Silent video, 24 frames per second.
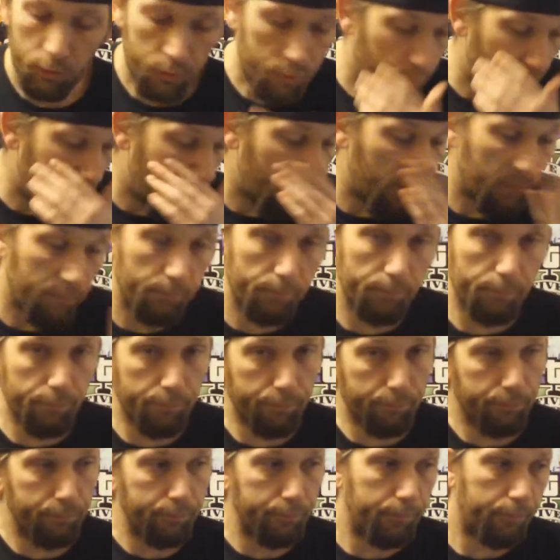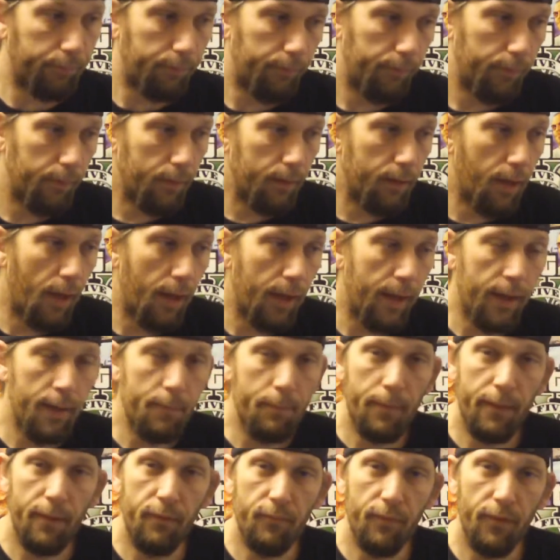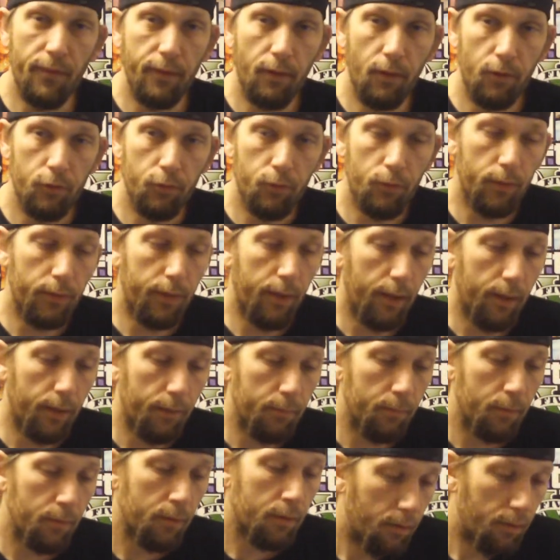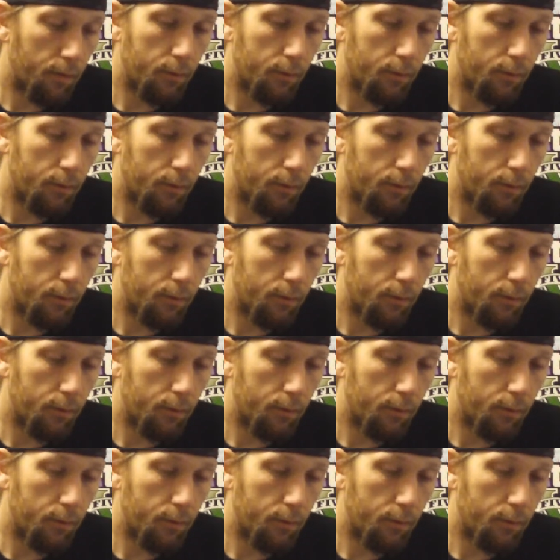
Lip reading: So I hate paying $5 for a game.